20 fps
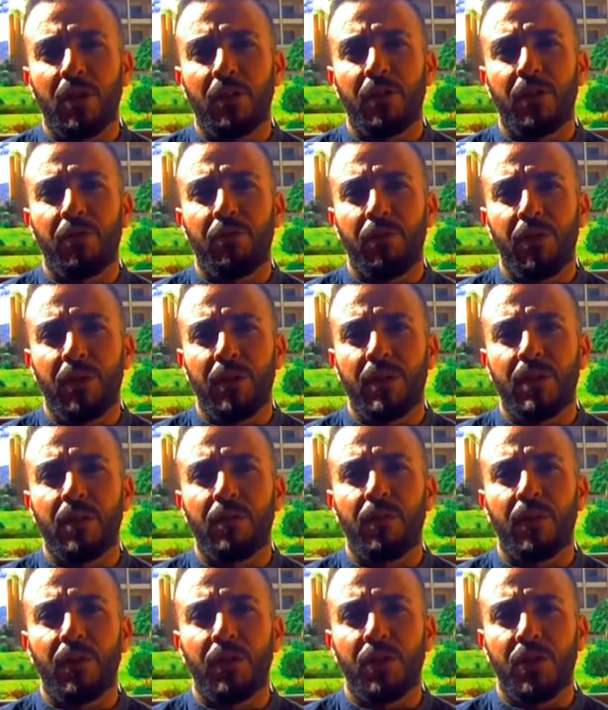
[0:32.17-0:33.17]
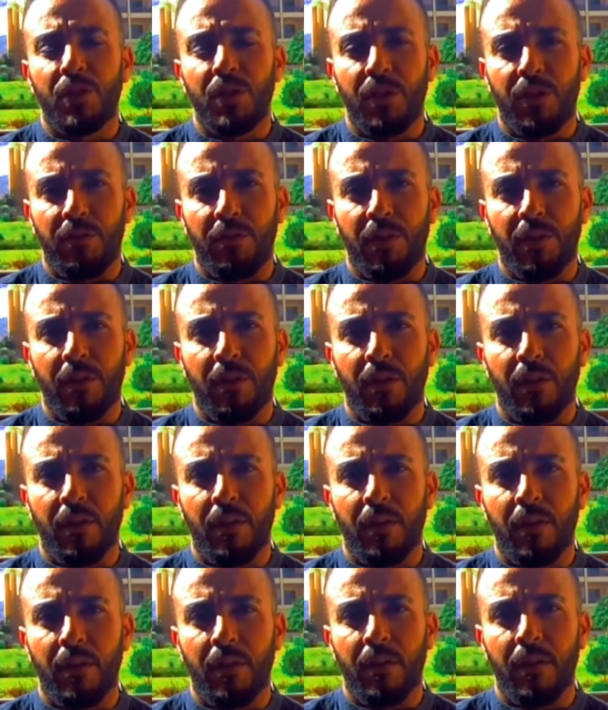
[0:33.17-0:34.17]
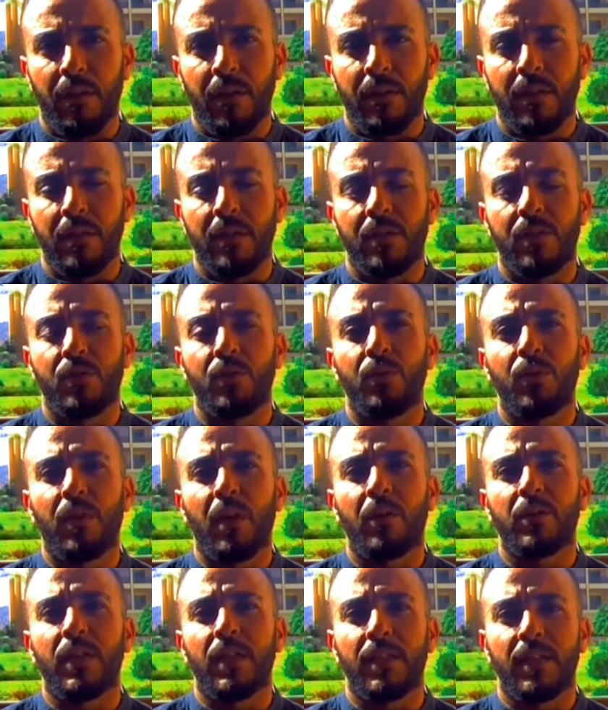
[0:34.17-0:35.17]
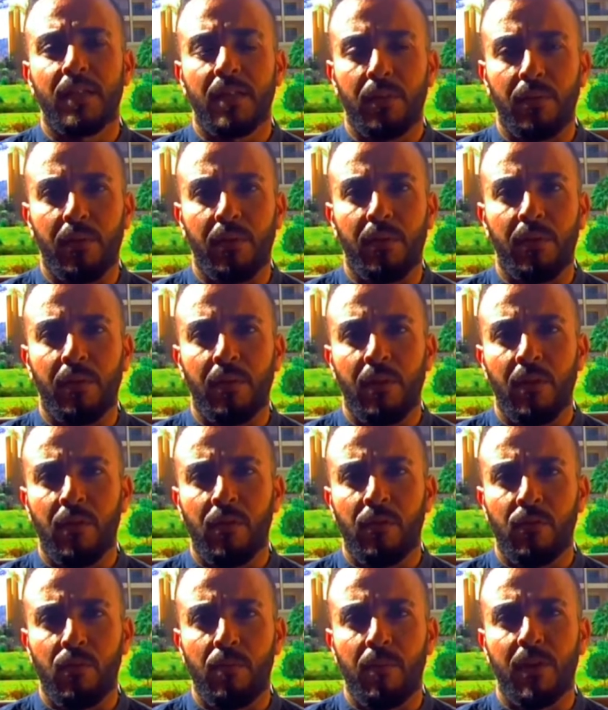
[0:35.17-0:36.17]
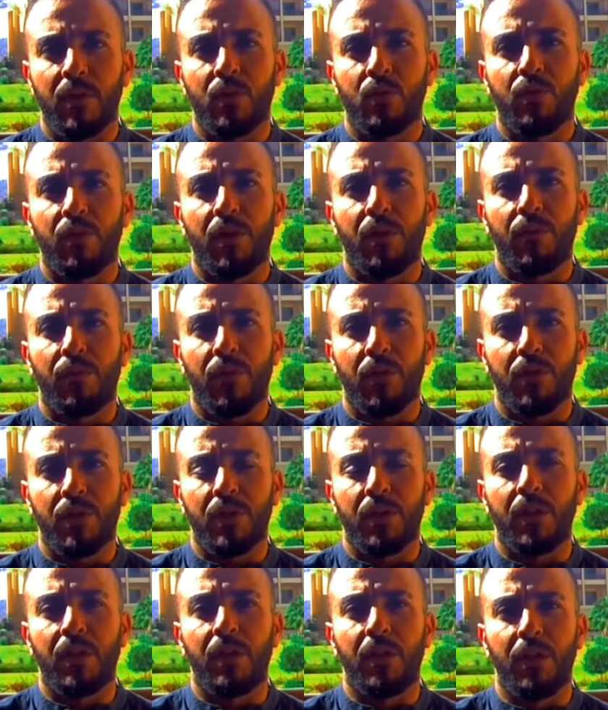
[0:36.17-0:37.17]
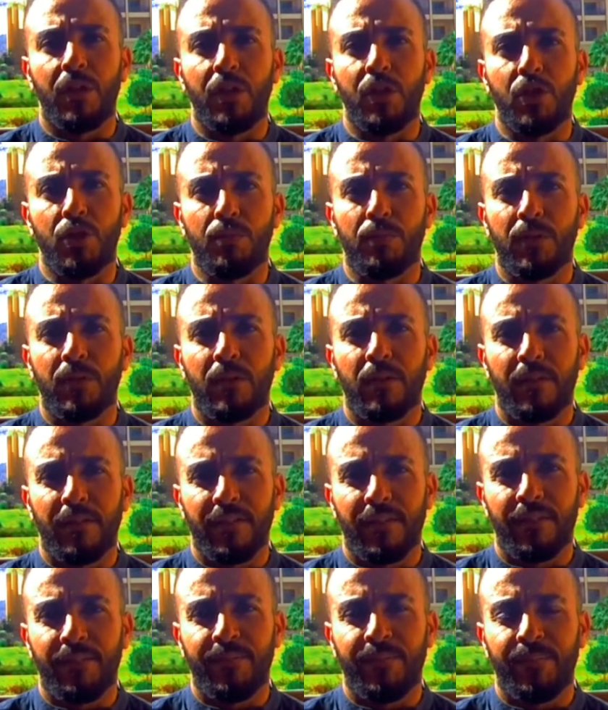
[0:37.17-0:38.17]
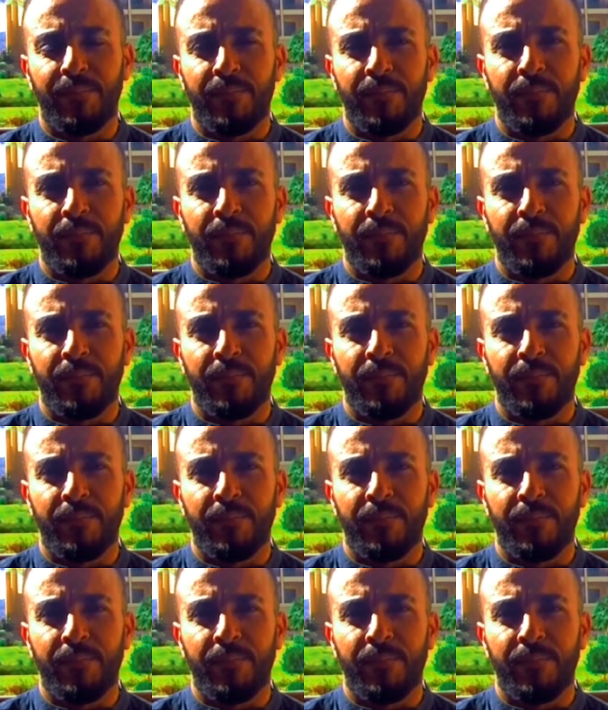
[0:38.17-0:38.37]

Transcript: a bachelor degree in civil engineering since 2007 from Mansoura University in Egypt. I